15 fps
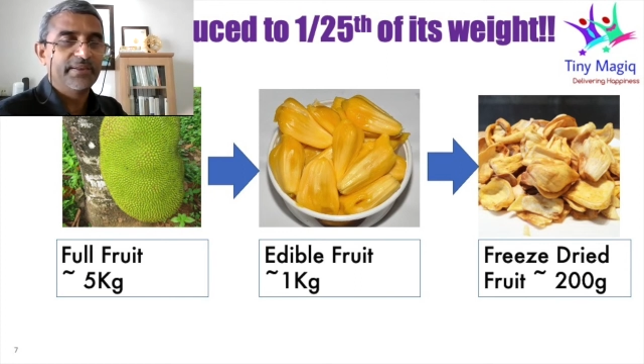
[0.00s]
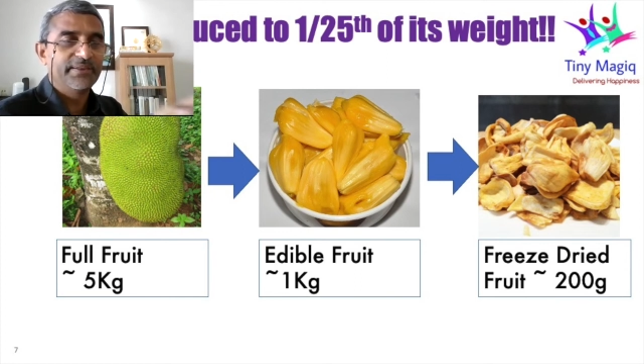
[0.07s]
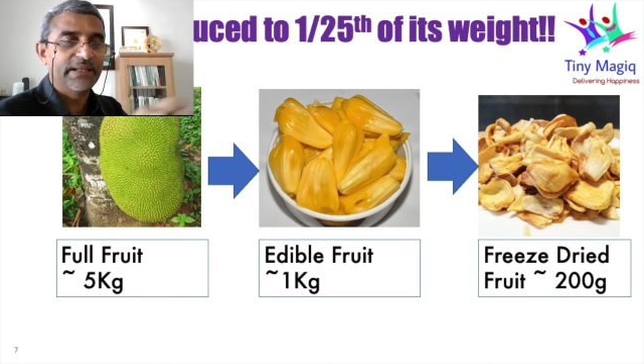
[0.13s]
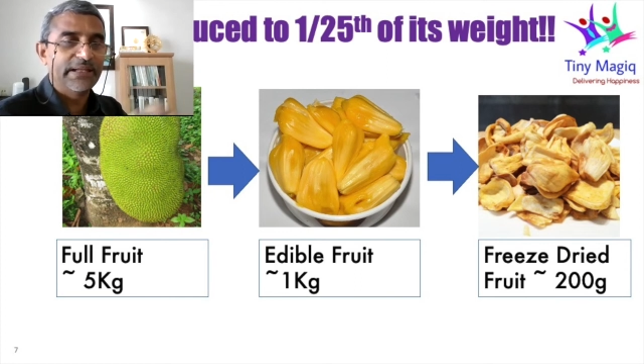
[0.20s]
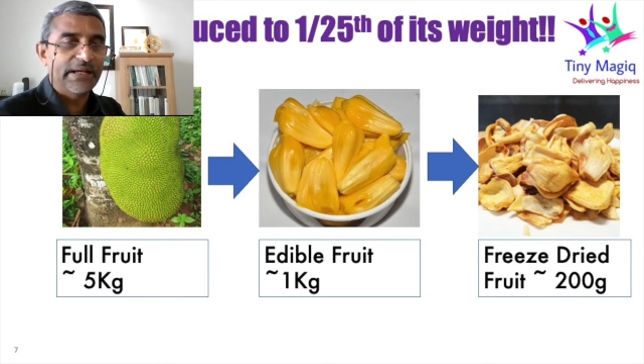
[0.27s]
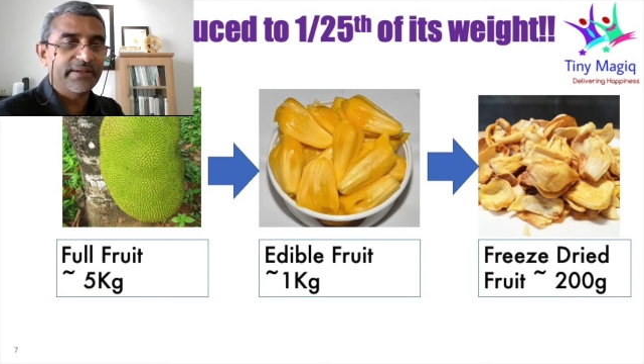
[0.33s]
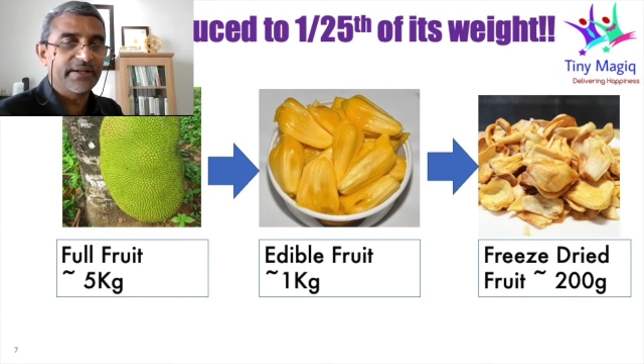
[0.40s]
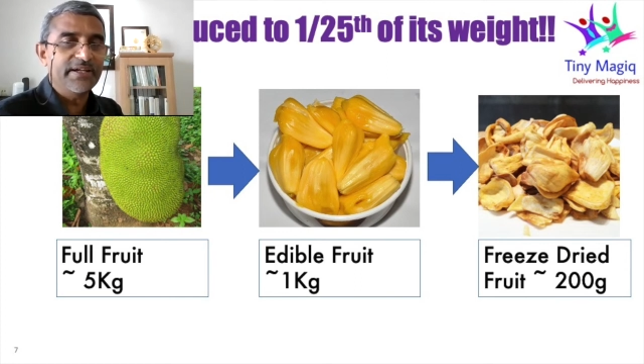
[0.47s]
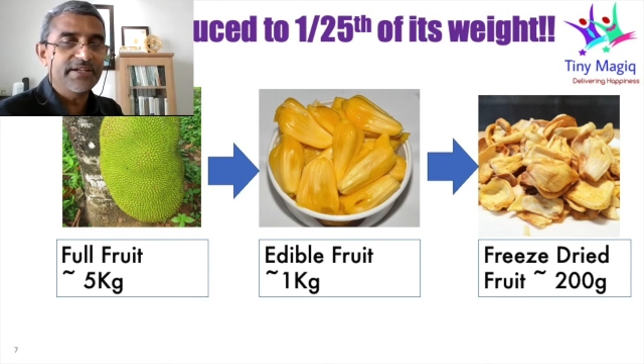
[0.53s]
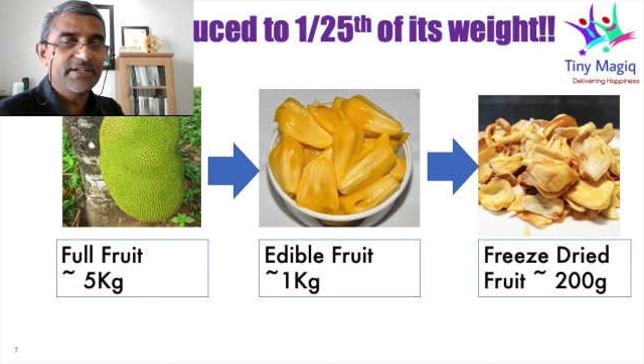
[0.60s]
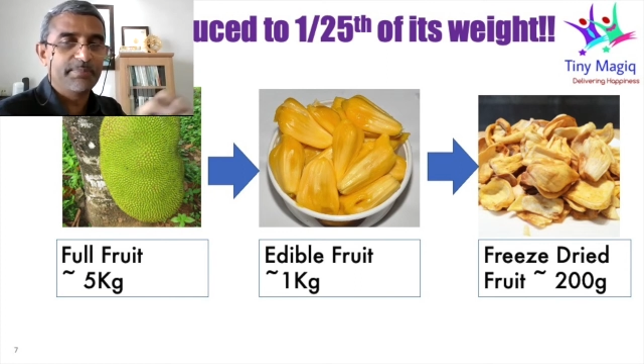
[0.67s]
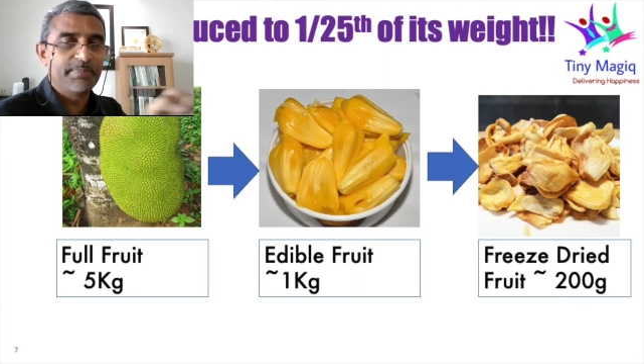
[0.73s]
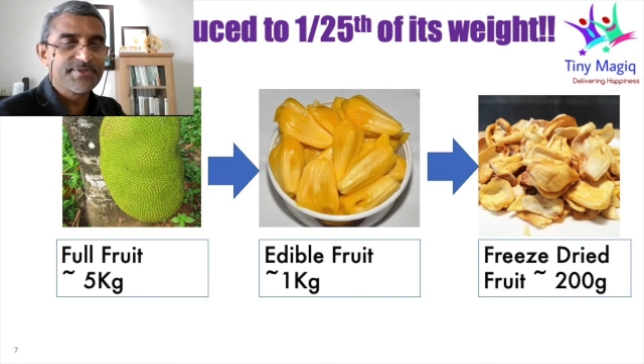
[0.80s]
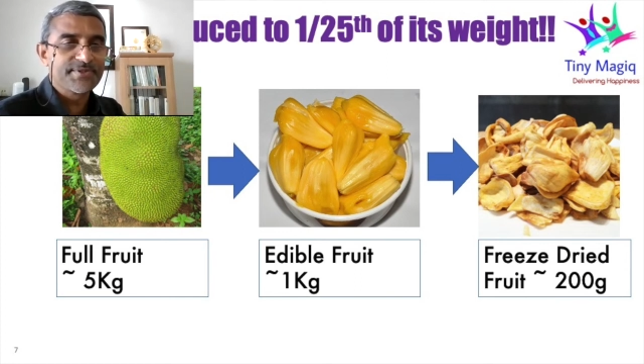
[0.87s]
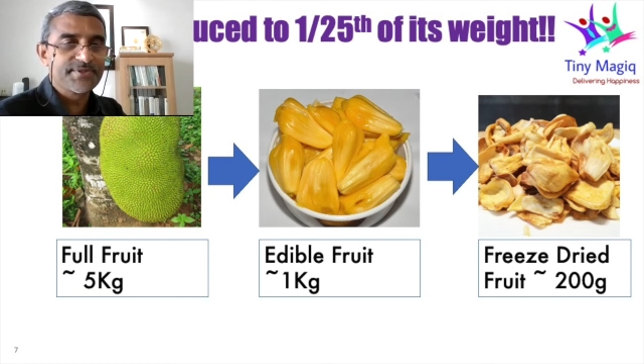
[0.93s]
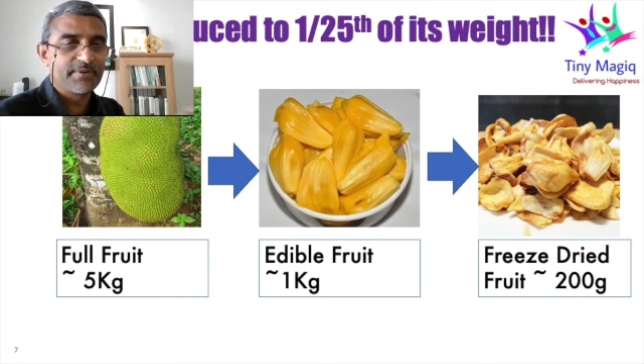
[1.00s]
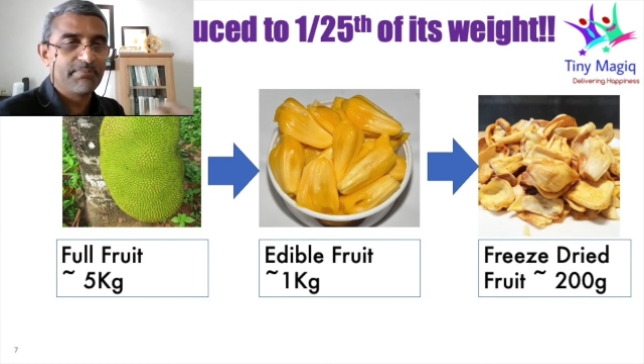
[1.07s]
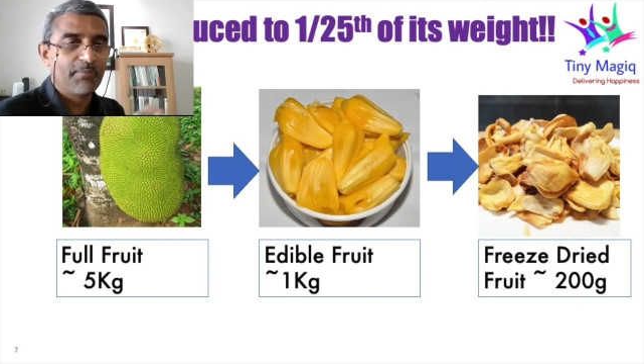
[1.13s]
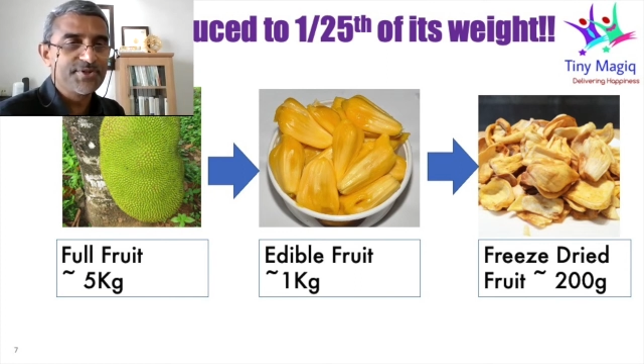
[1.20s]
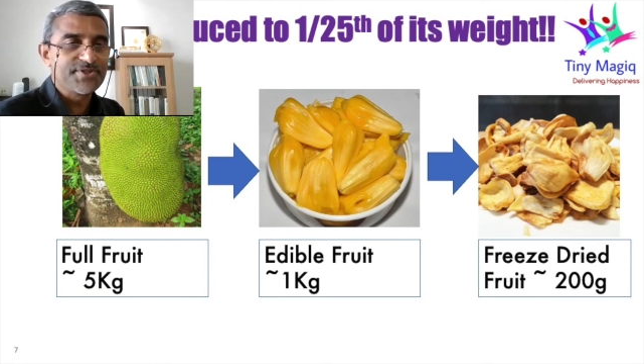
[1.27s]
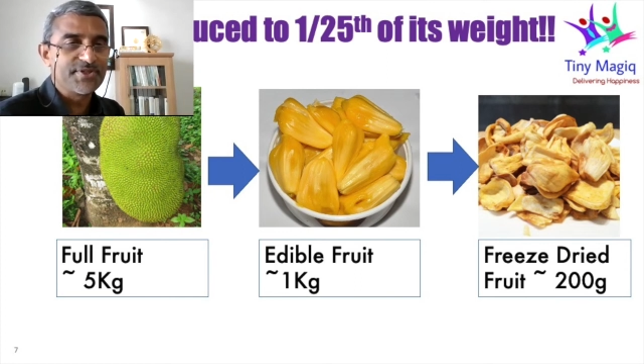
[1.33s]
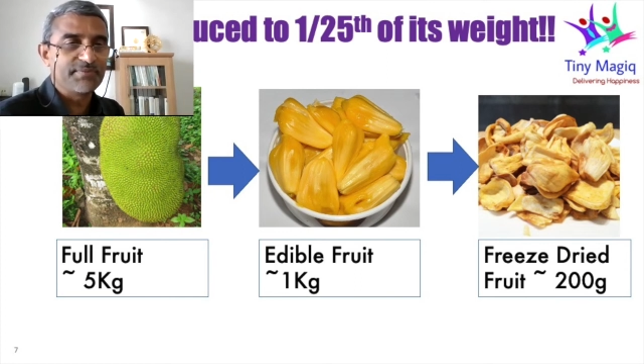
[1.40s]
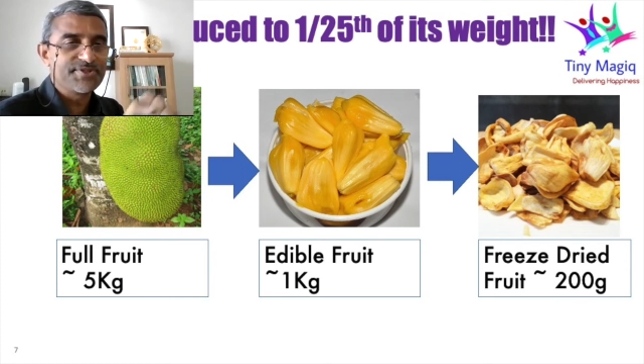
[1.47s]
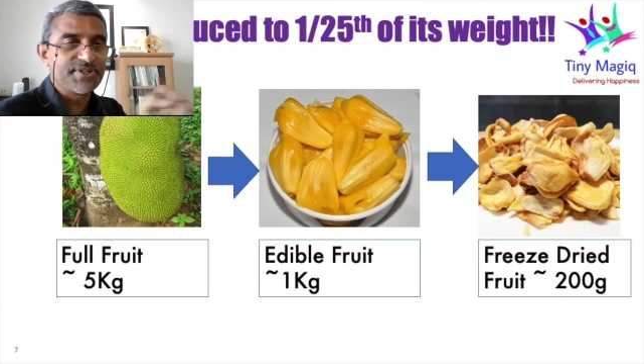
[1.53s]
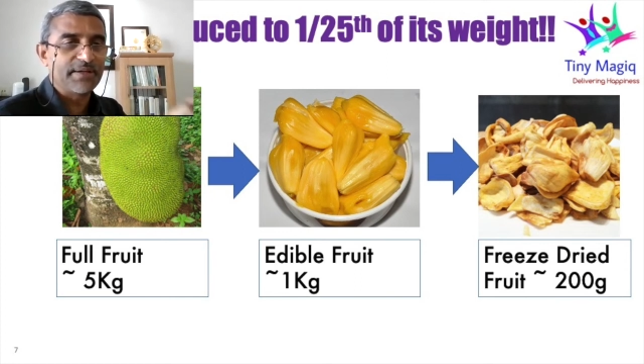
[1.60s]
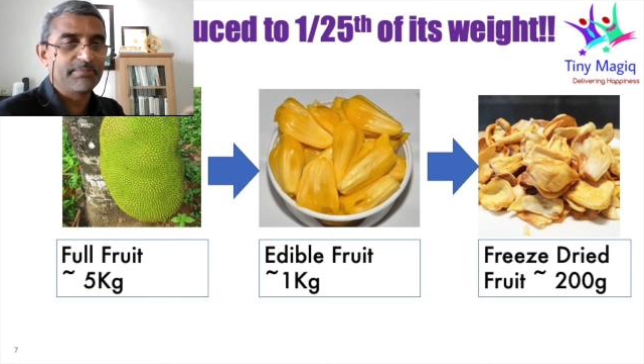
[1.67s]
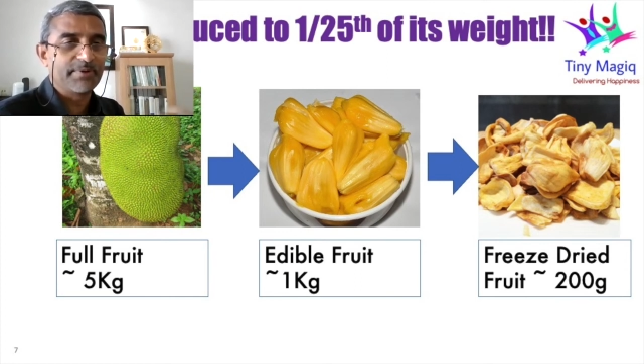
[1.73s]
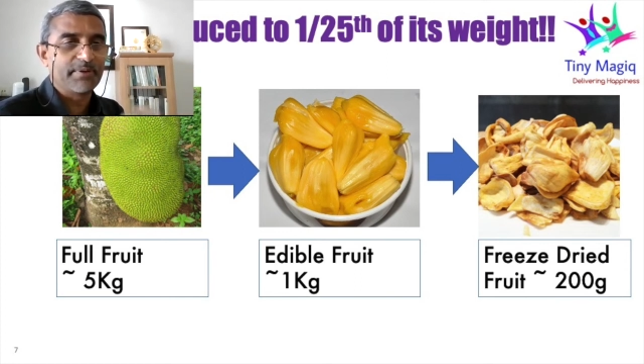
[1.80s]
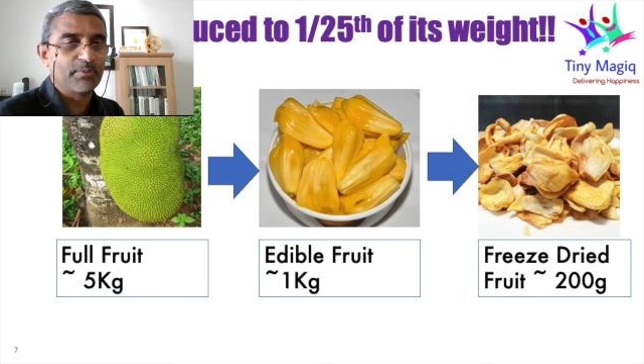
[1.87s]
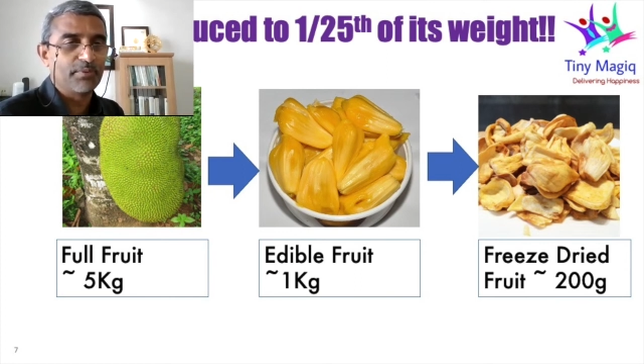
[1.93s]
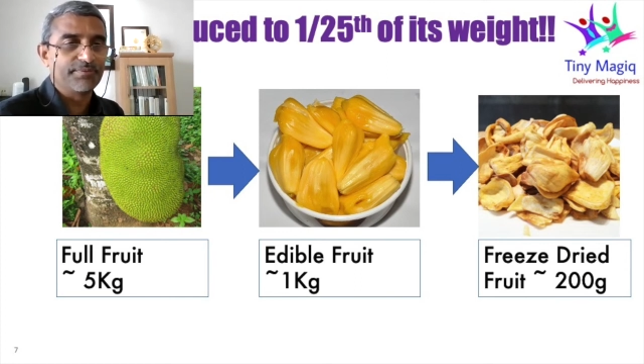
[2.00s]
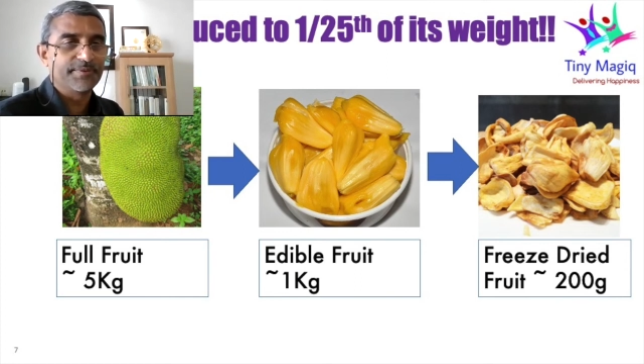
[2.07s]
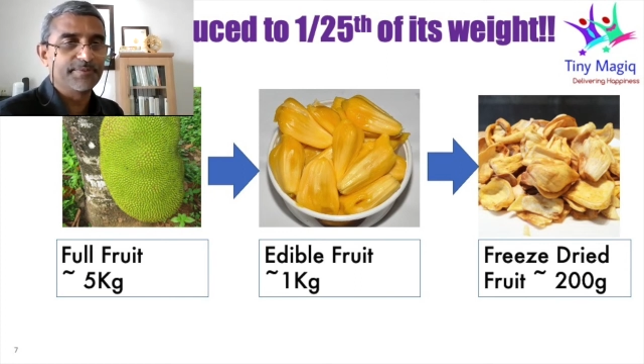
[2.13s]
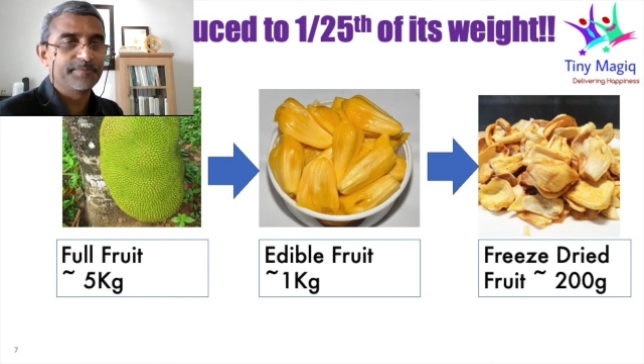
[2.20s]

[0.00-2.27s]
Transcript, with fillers: then another 80% of moisture which can be removed.